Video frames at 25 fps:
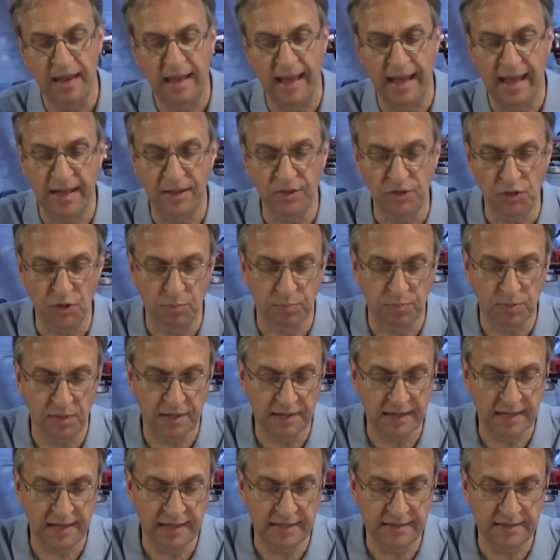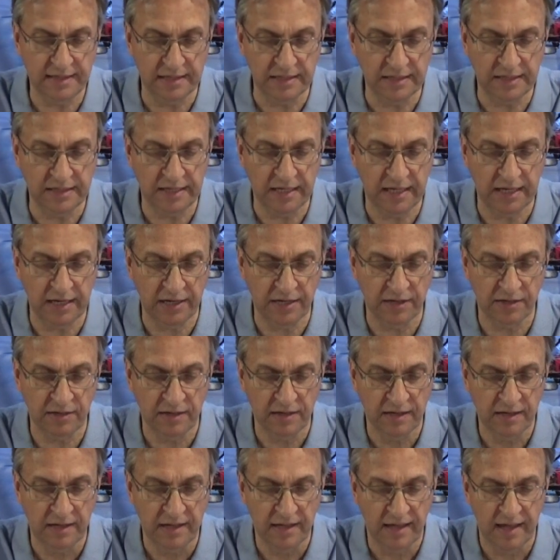and you plug it in here
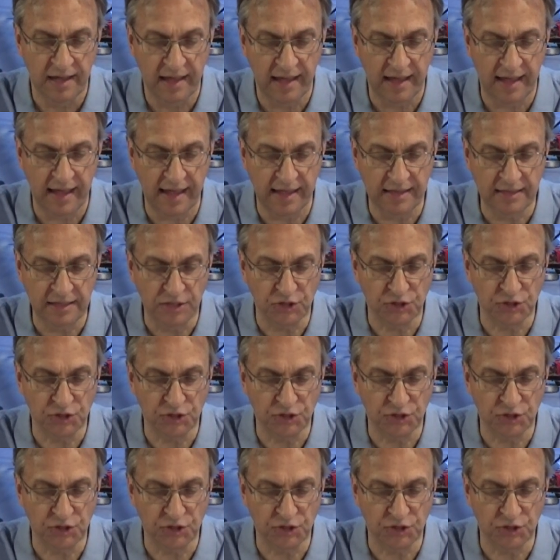and it